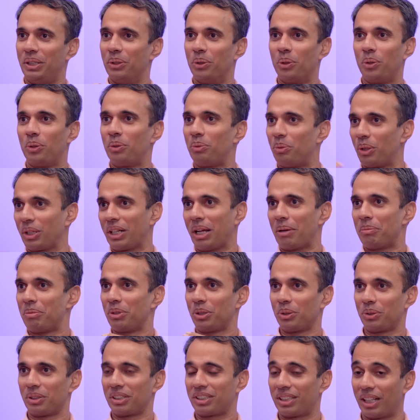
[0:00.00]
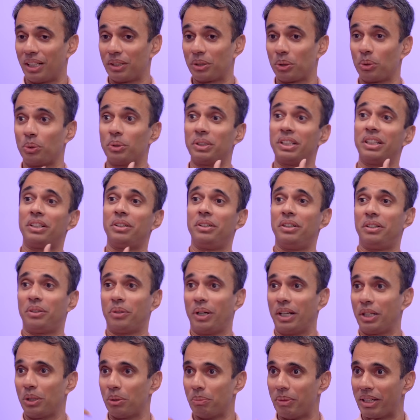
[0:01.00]
know what happened to the Santro. They
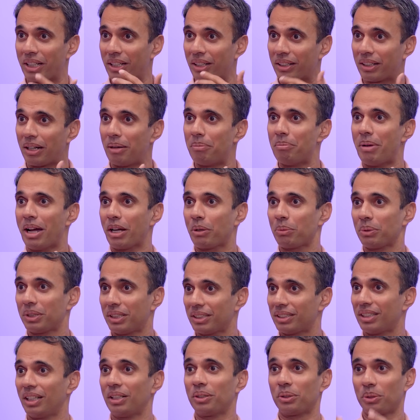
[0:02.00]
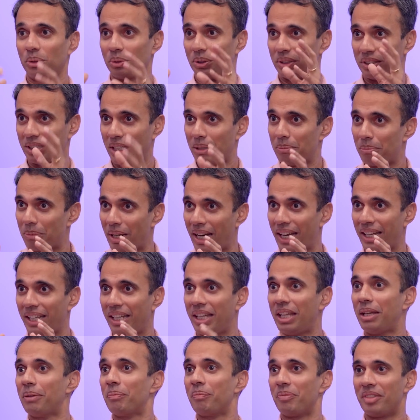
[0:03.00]
tried to make a comeback with the Santro, the same
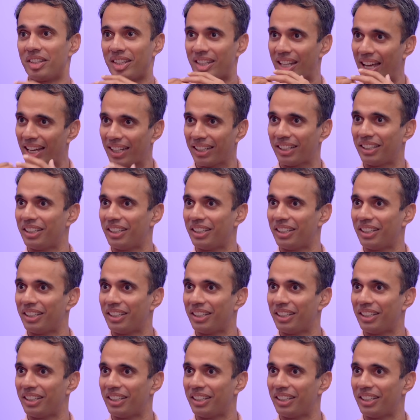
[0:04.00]
brand name. That